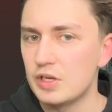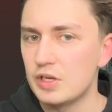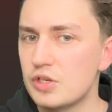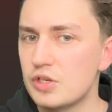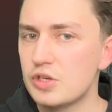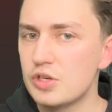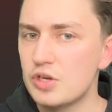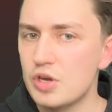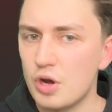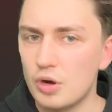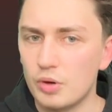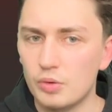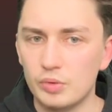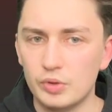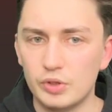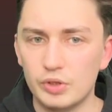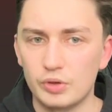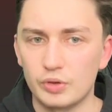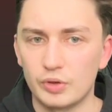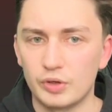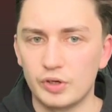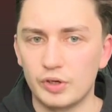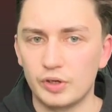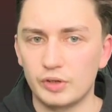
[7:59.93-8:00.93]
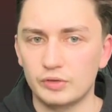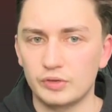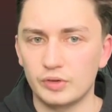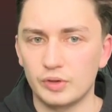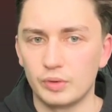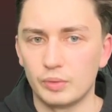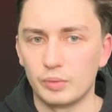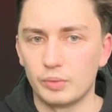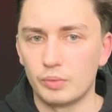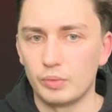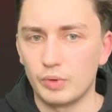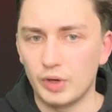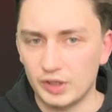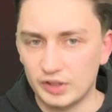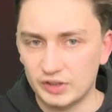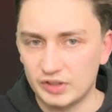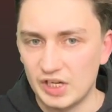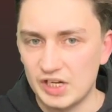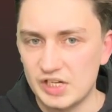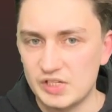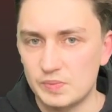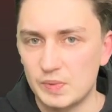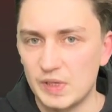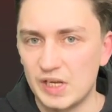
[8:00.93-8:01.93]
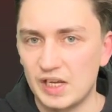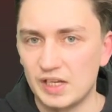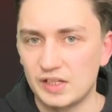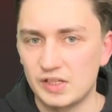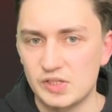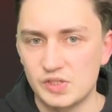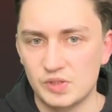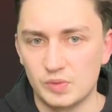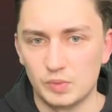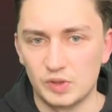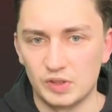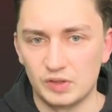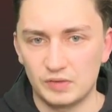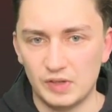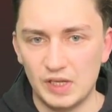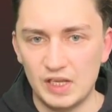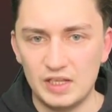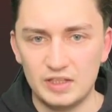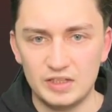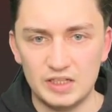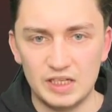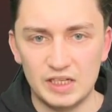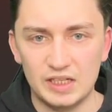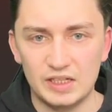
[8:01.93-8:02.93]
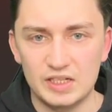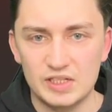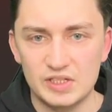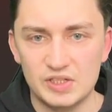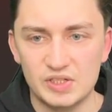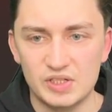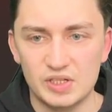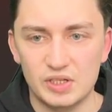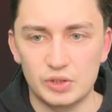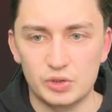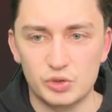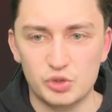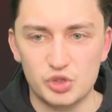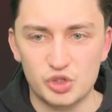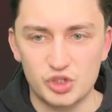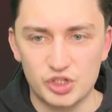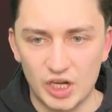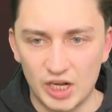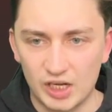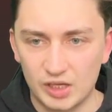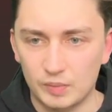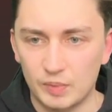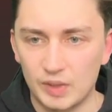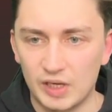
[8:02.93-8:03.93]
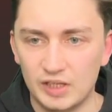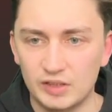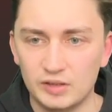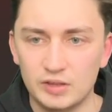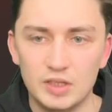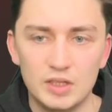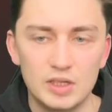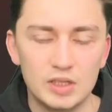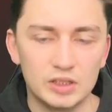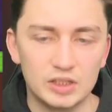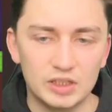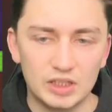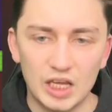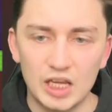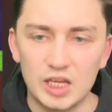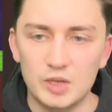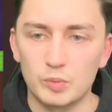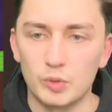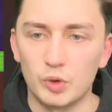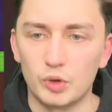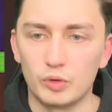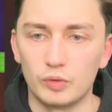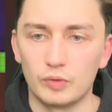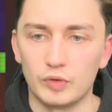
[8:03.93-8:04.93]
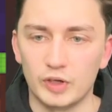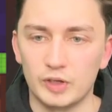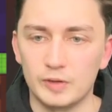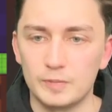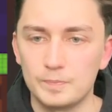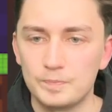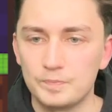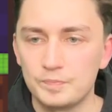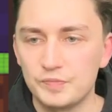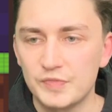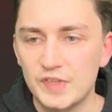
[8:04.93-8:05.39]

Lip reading: No, you're not. Rook takes b8 is the move, and it is a checkmate. Game over.